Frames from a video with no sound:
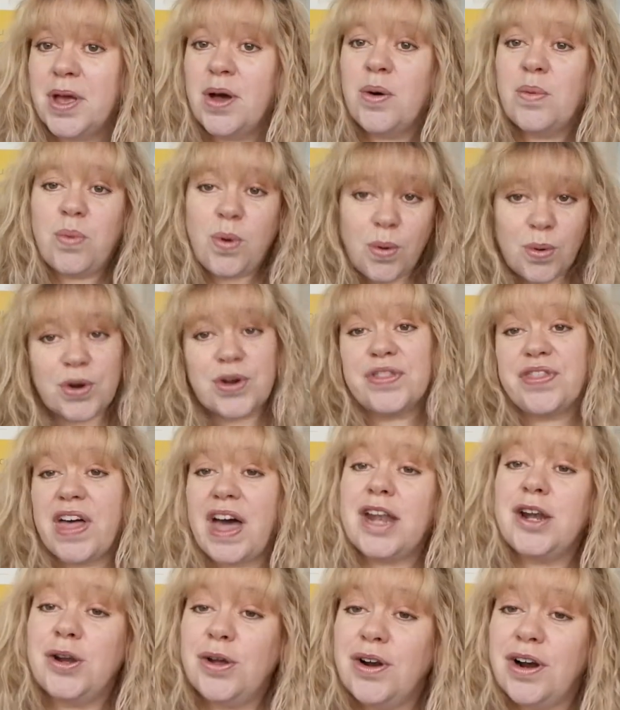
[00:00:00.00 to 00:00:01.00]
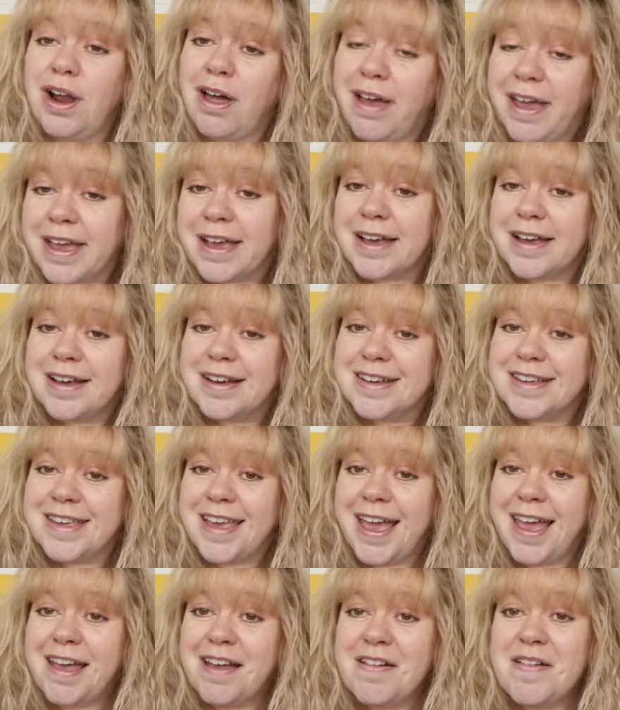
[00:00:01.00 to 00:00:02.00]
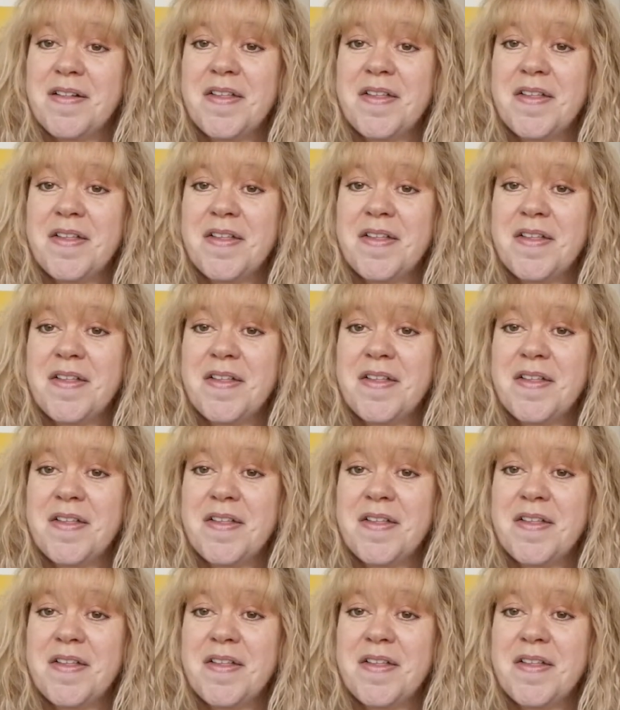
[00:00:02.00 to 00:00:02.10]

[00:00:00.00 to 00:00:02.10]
What could that look like? Yeah?